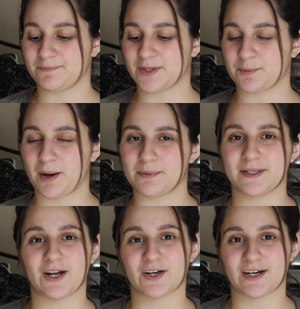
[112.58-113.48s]
you're
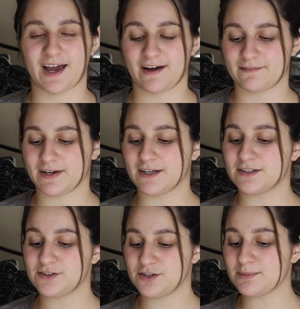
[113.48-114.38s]
probably not going to have
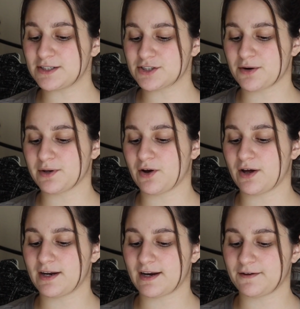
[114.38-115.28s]
too much going
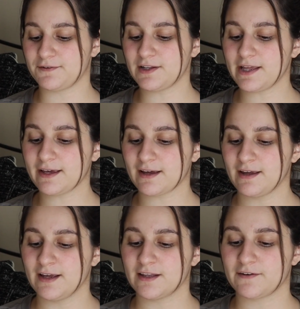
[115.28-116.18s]
on. And I feel like
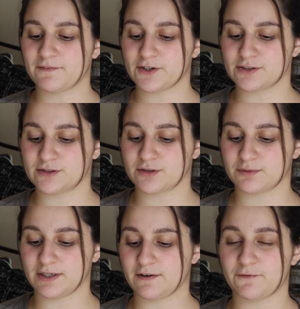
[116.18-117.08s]
the first
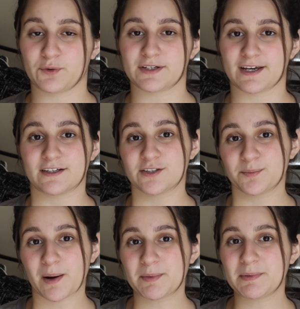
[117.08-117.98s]
3 to 4 days you
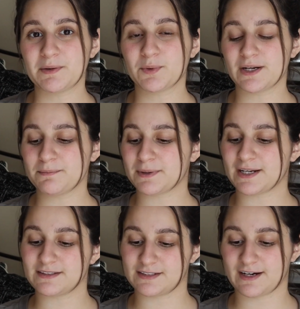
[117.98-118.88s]
probably wouldn't, but
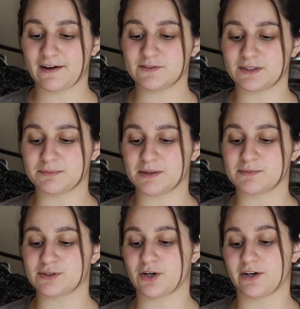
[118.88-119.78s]
I did have
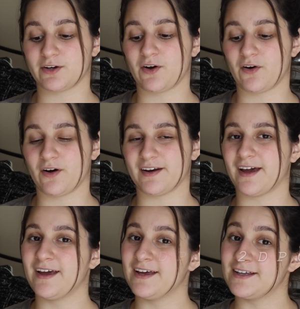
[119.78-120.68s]
symptoms starting
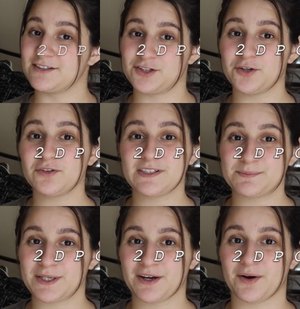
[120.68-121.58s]
on 2
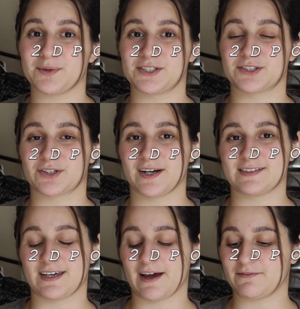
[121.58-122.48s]
DPO, which is
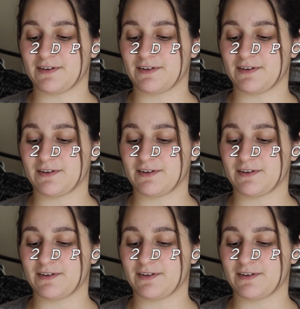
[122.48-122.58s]
crazy. I've